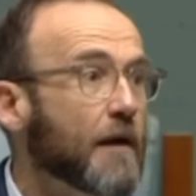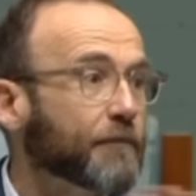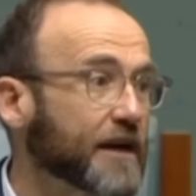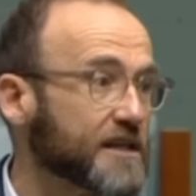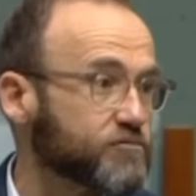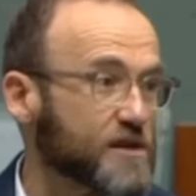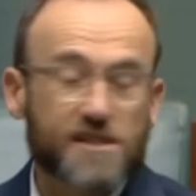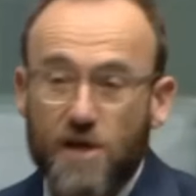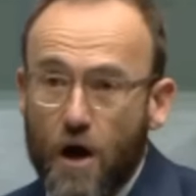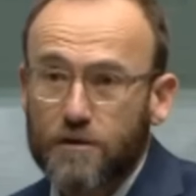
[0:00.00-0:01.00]
that is
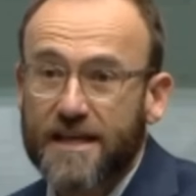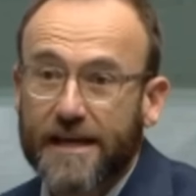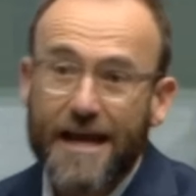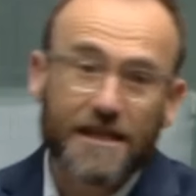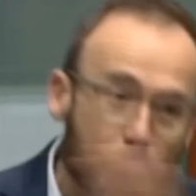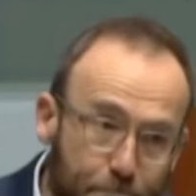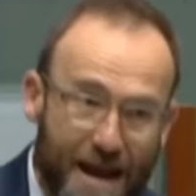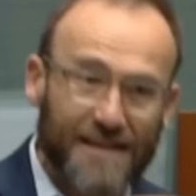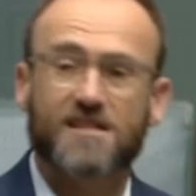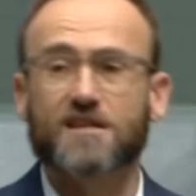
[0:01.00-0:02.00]
resulting in the
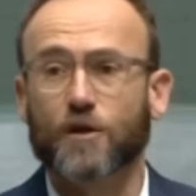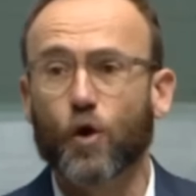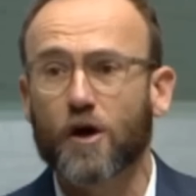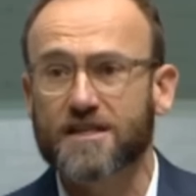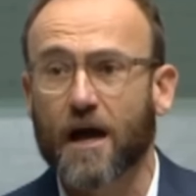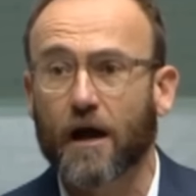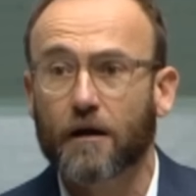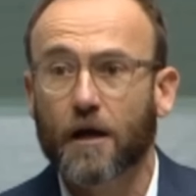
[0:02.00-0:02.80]
mass slaughter